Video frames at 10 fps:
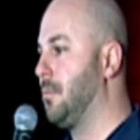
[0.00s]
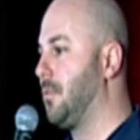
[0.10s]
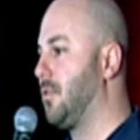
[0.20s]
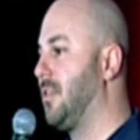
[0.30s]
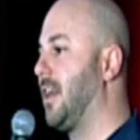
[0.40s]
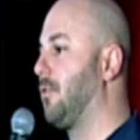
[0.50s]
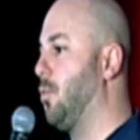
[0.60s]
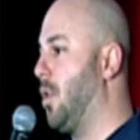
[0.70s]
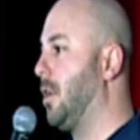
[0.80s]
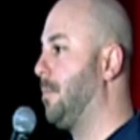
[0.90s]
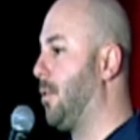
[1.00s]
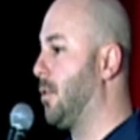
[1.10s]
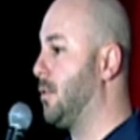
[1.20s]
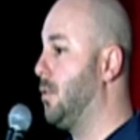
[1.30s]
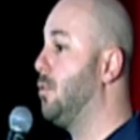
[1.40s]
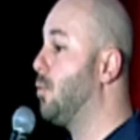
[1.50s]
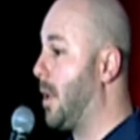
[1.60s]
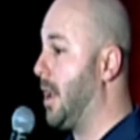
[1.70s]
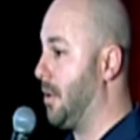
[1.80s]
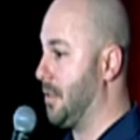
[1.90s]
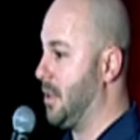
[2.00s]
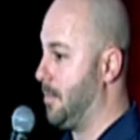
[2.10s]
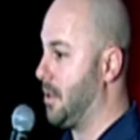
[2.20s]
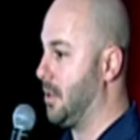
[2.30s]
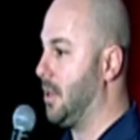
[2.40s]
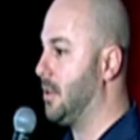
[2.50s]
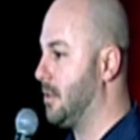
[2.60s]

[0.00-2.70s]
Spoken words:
So that's 1 per 2 rails typically.